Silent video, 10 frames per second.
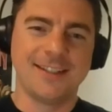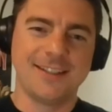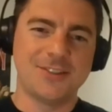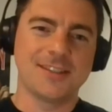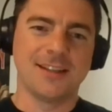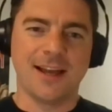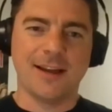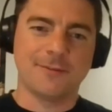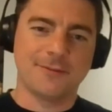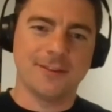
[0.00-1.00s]
you still
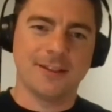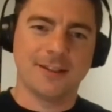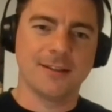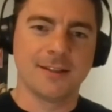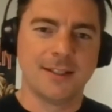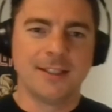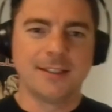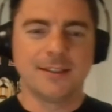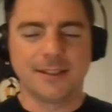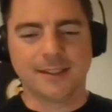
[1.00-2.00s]
have
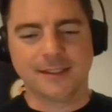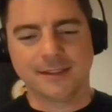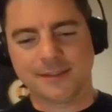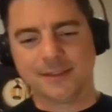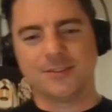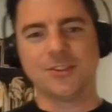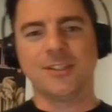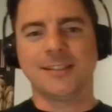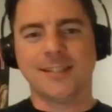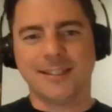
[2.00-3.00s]

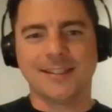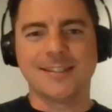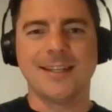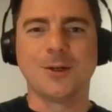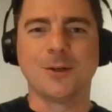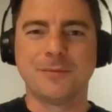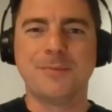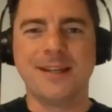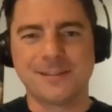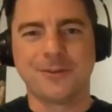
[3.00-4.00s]
Sonia that can take over
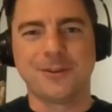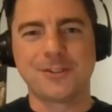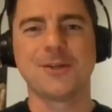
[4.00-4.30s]
bass for a show